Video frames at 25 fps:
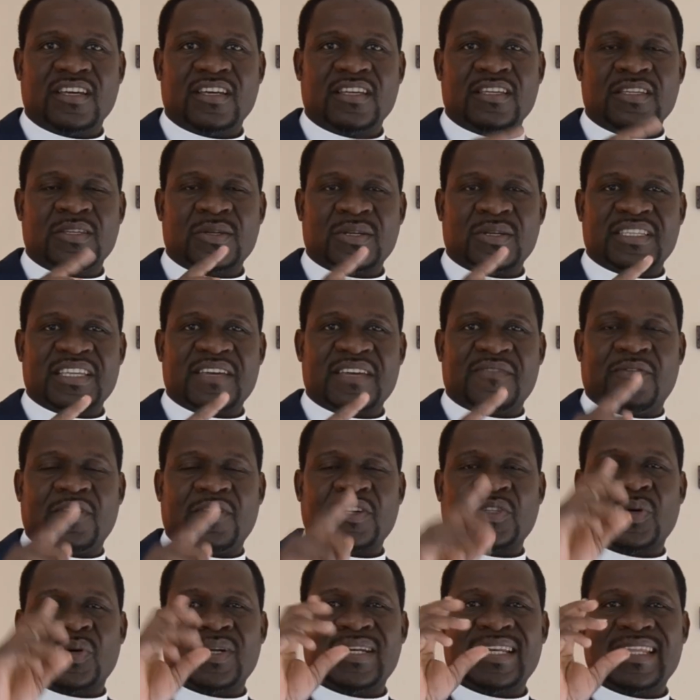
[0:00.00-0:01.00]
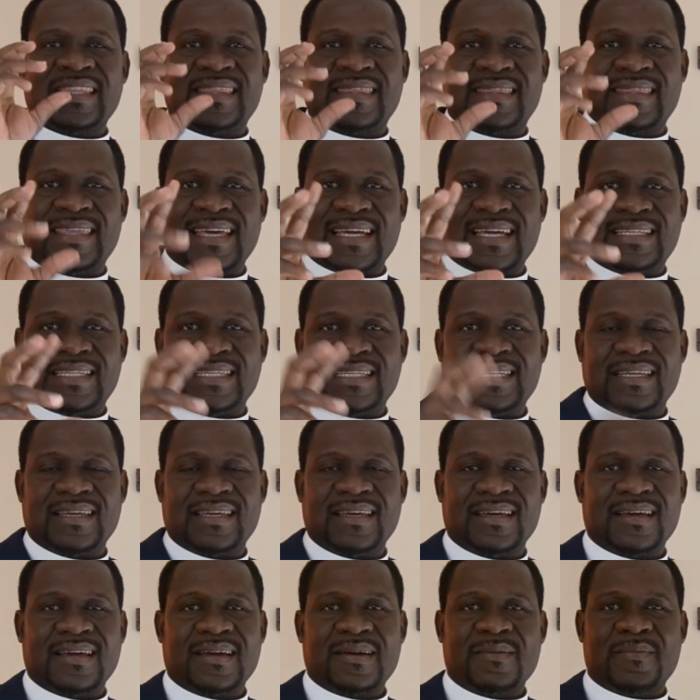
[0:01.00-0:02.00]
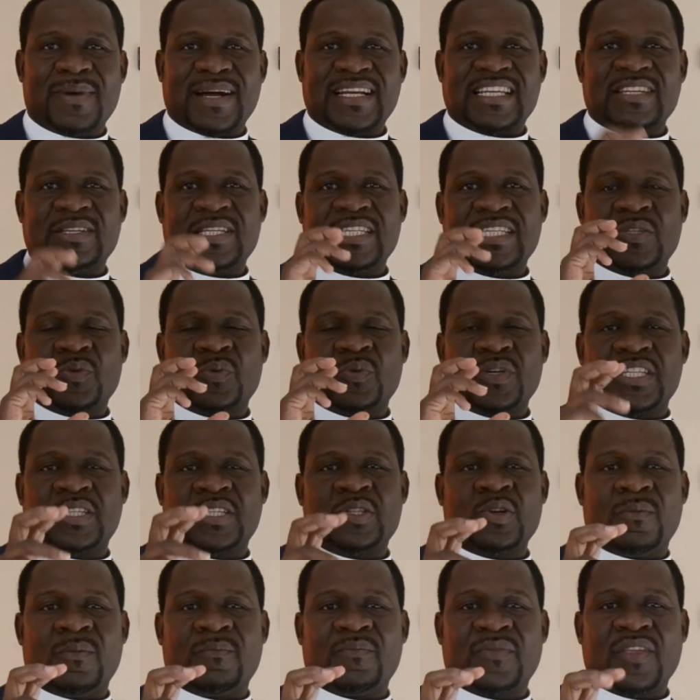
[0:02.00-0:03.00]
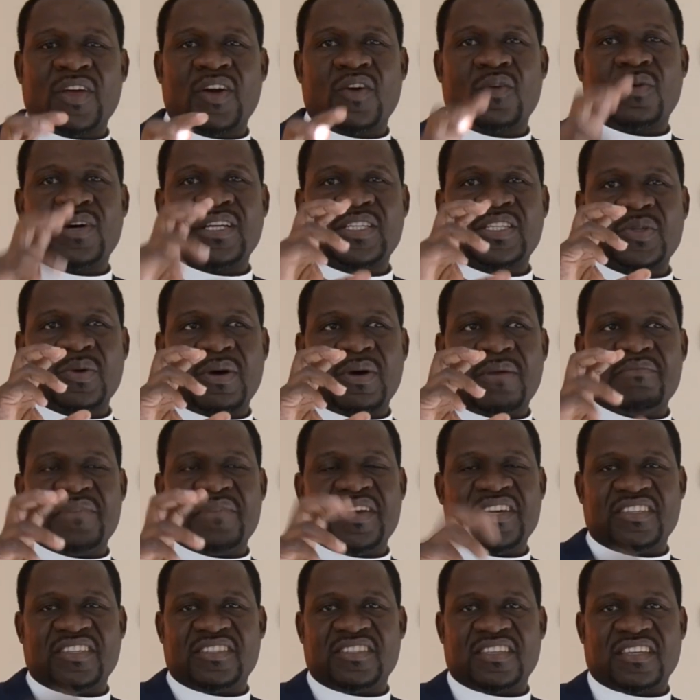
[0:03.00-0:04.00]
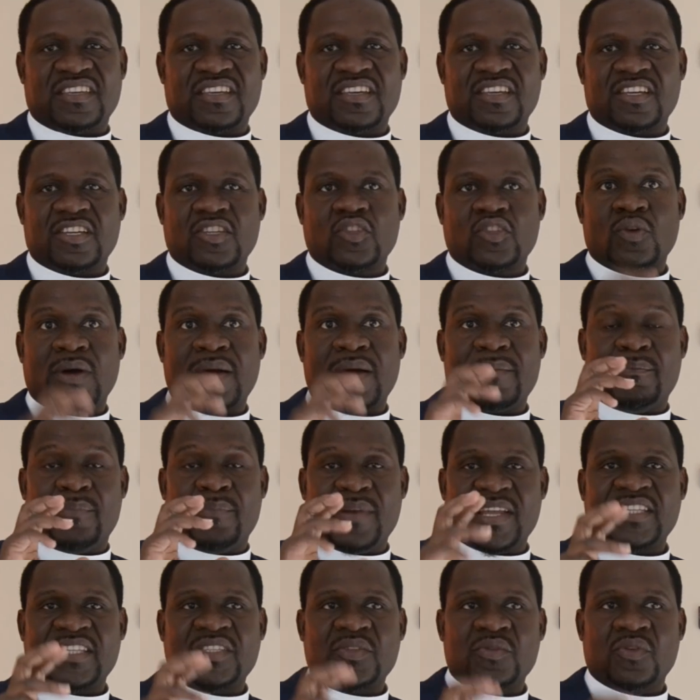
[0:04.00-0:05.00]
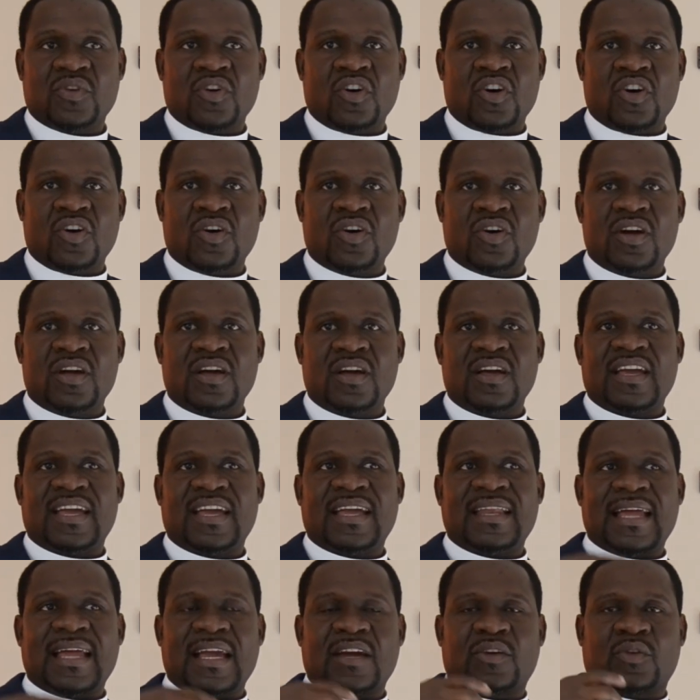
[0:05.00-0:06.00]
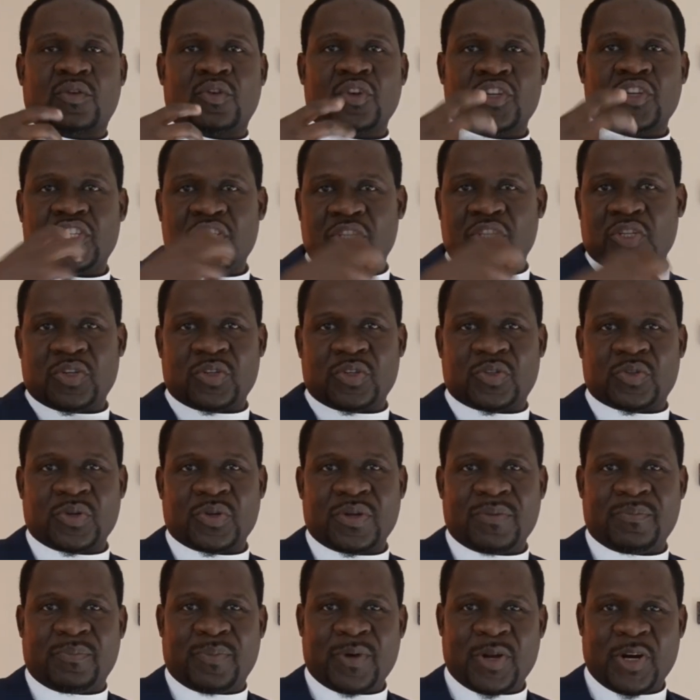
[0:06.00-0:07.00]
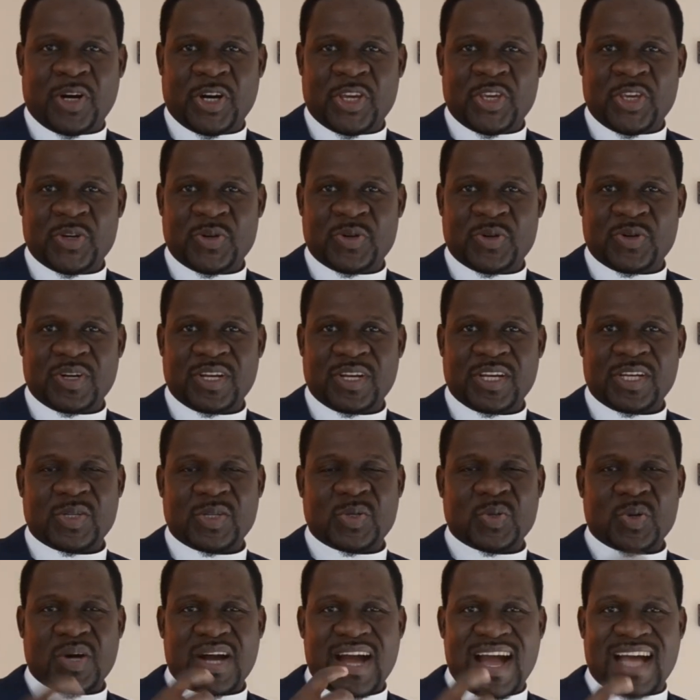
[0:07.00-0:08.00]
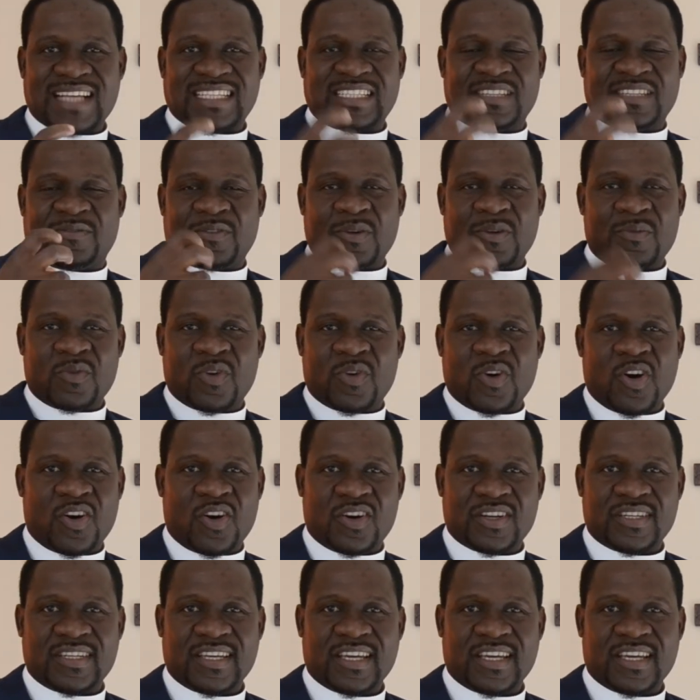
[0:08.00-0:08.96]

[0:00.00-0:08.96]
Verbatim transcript: Joseph was only 30, but his wisdom was so amazing. So I bless you all, and I continue to implore you to ask from God